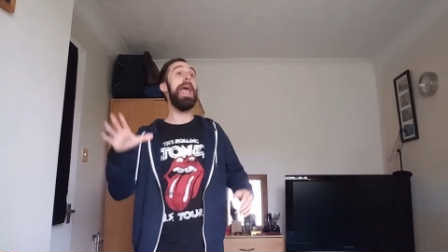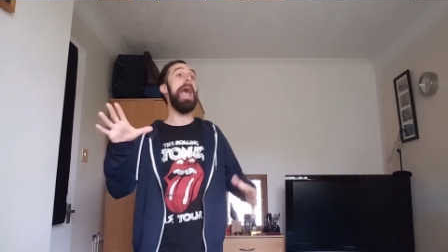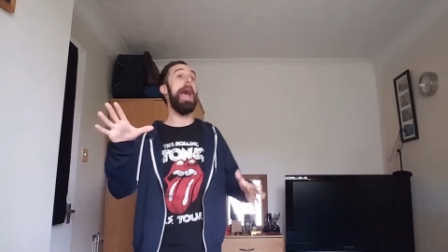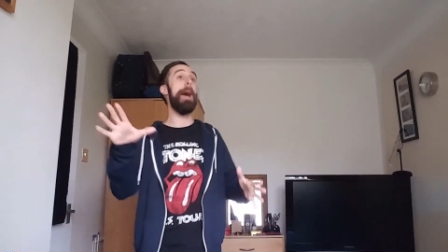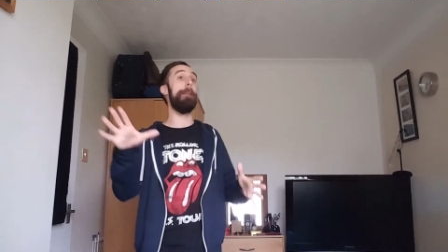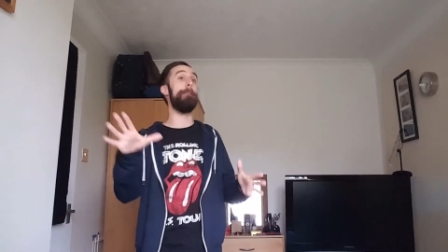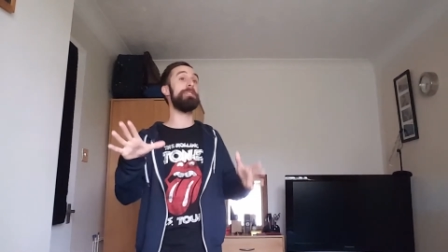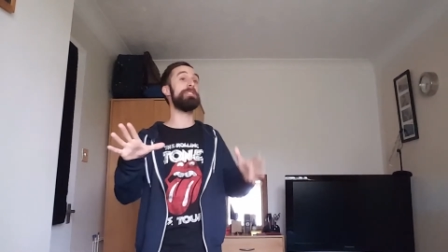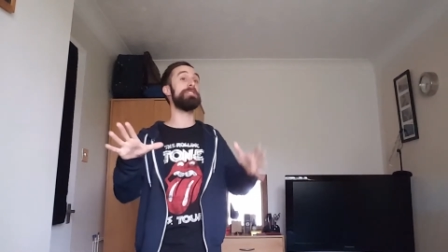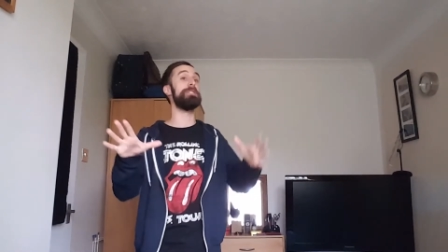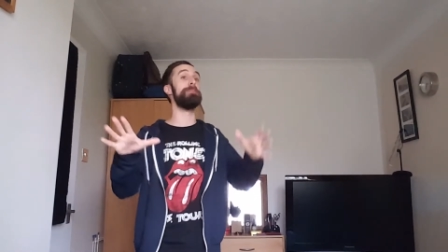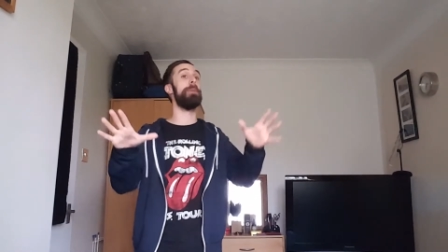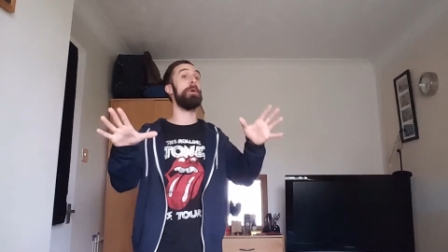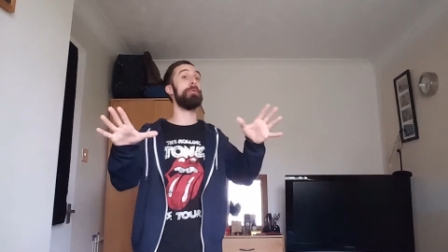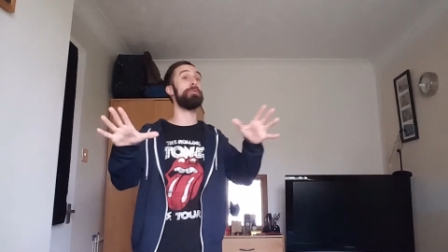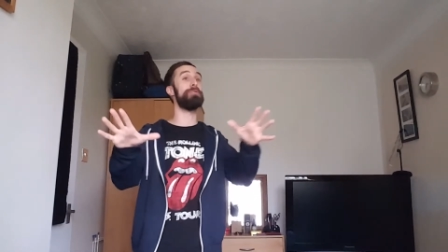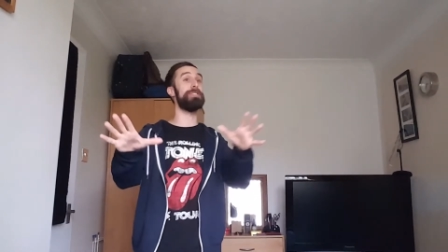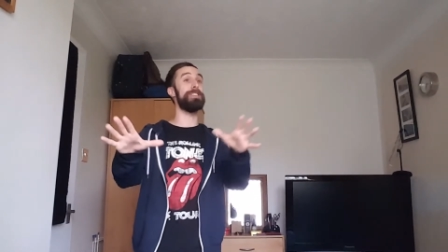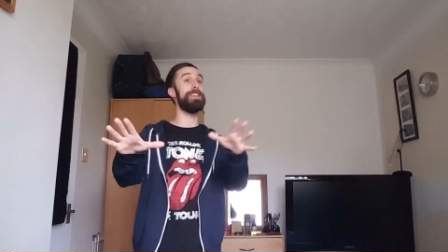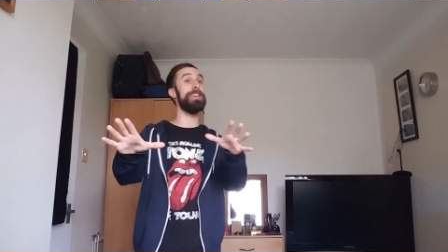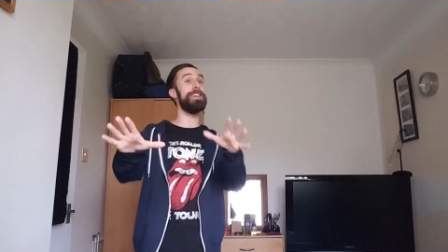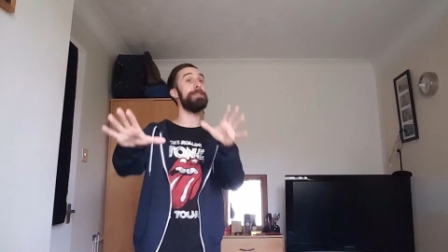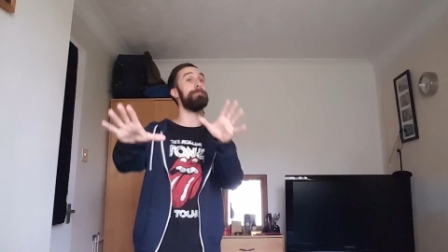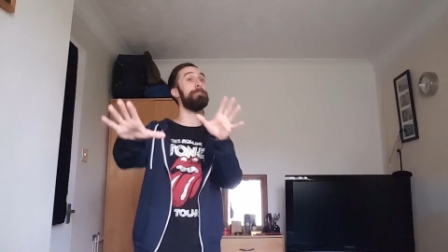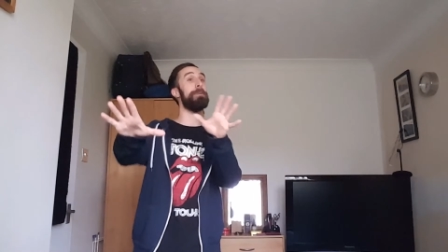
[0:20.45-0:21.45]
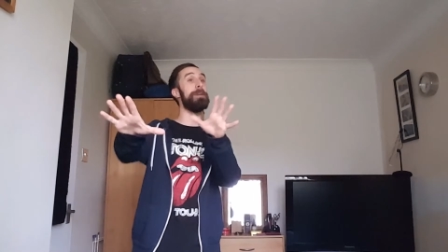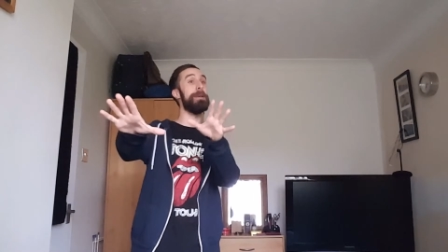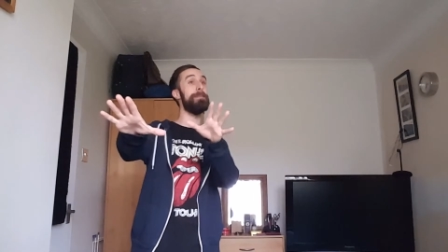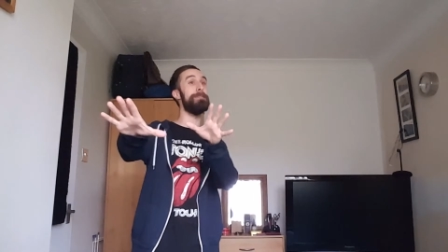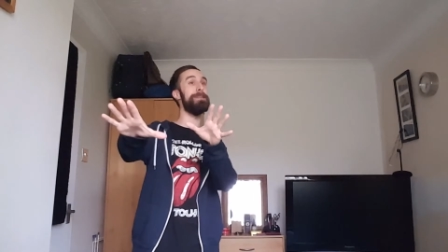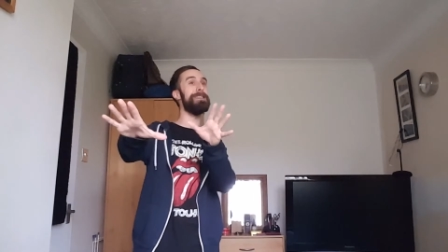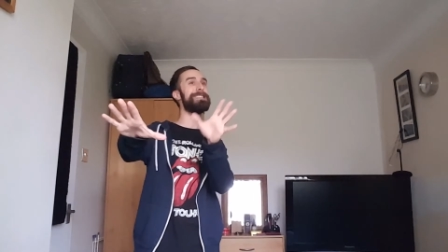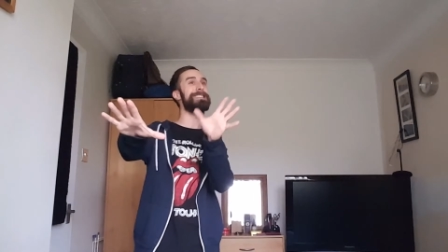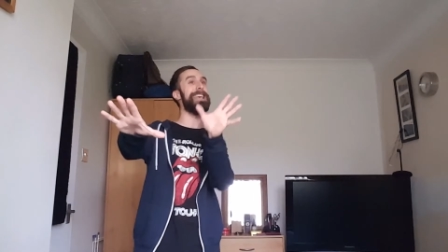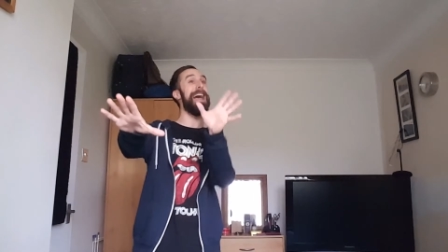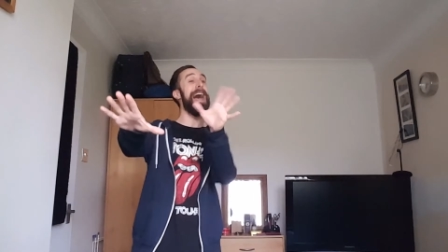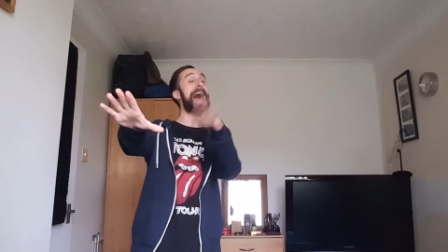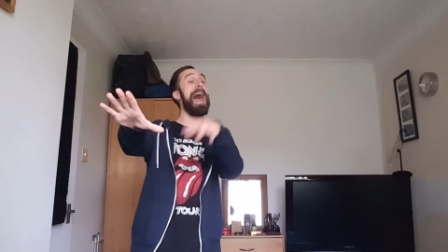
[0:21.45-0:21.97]
And these emotions keep bringing
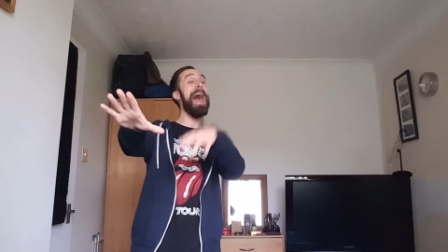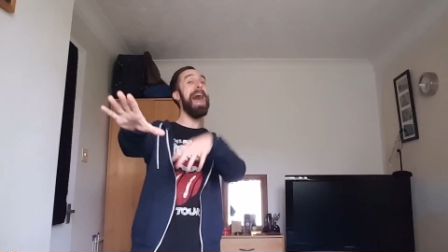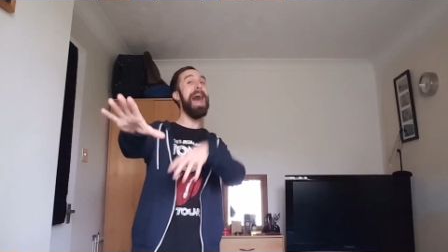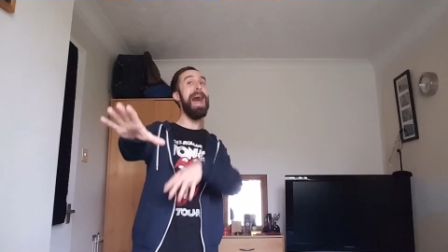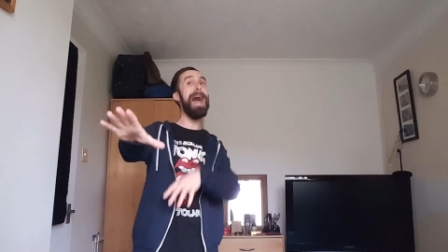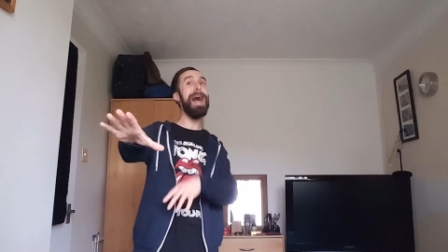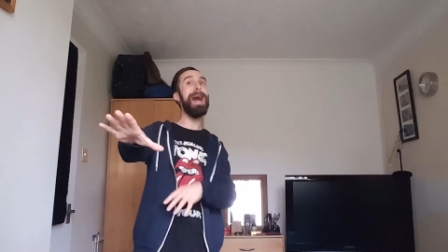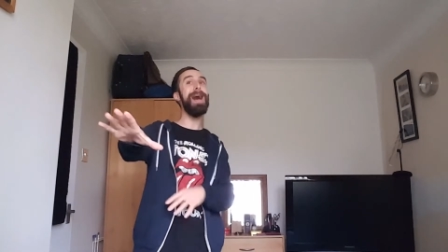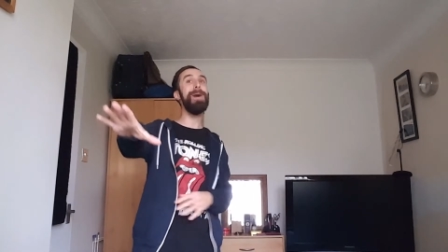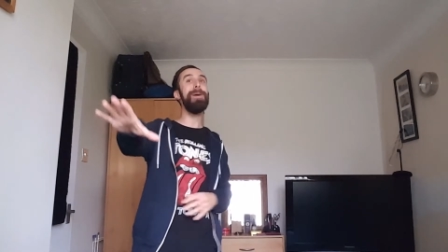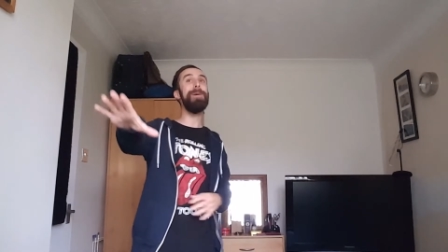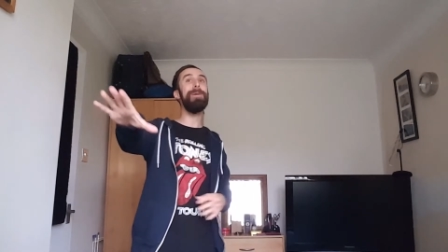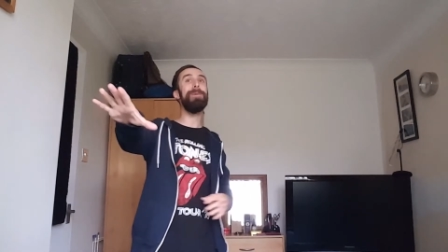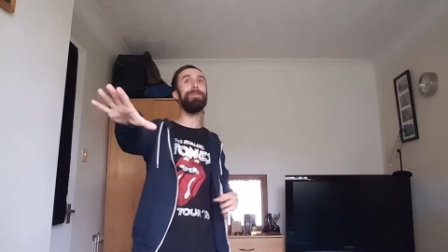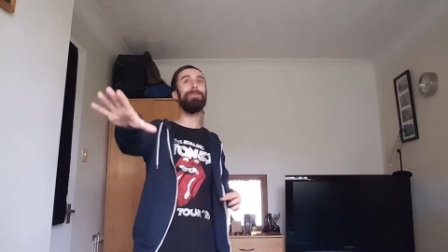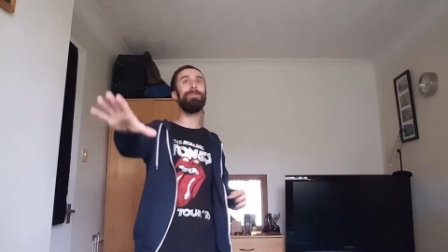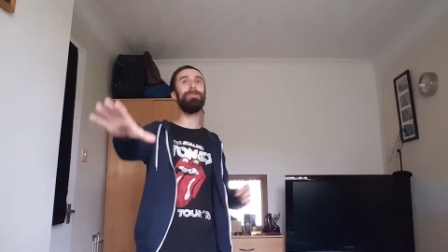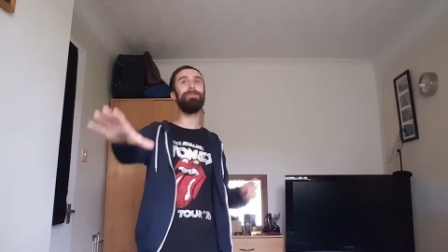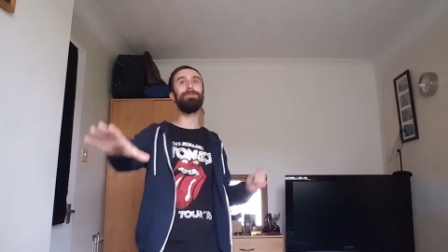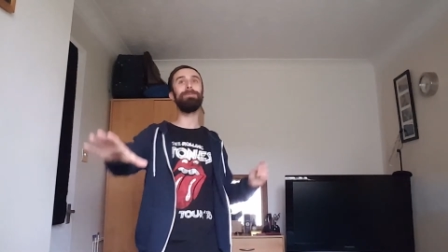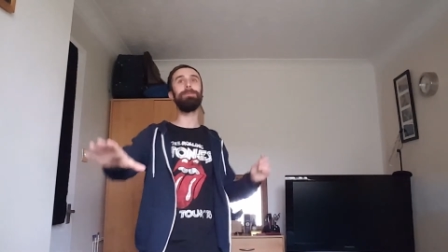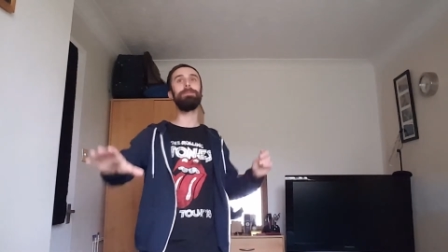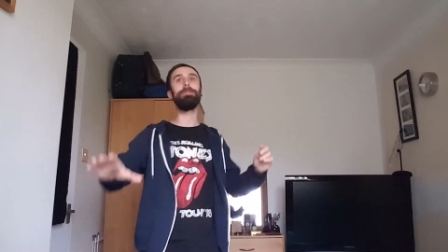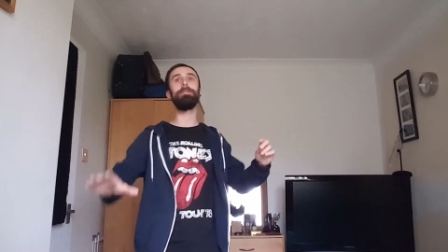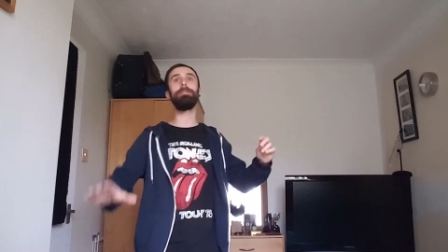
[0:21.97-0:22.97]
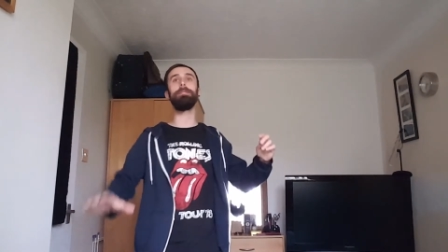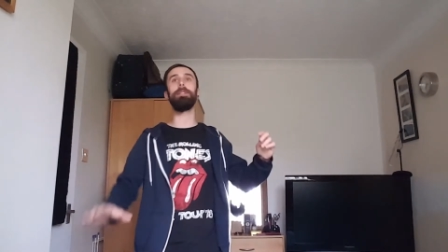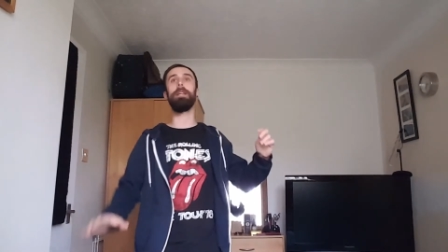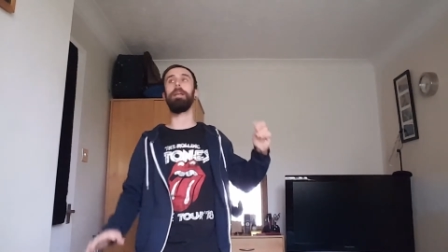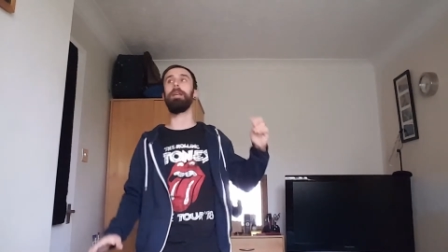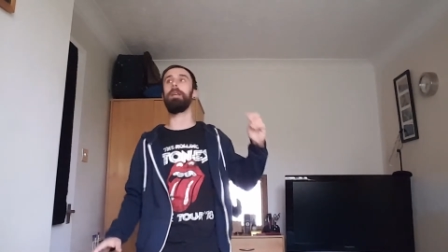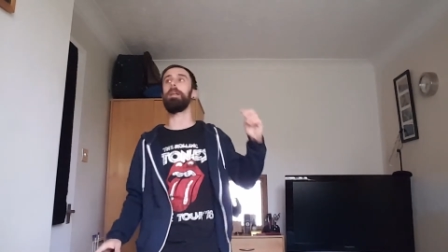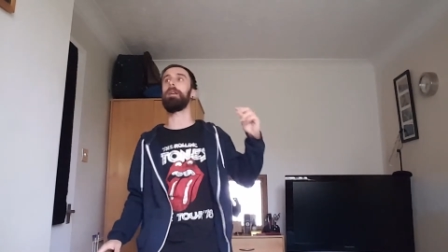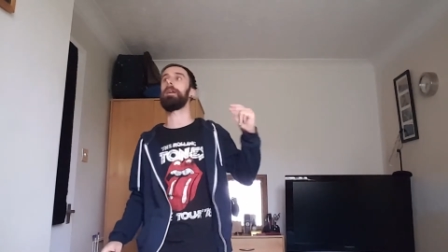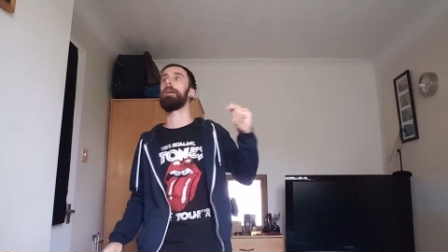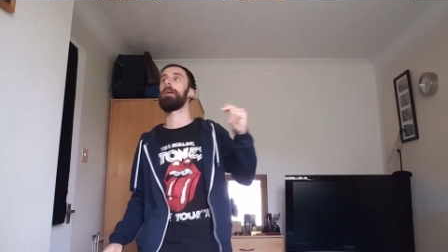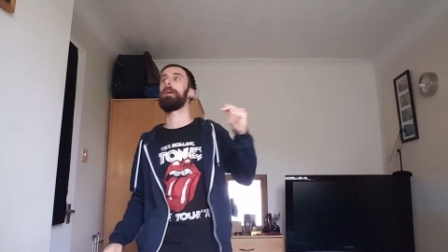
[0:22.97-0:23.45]
me down.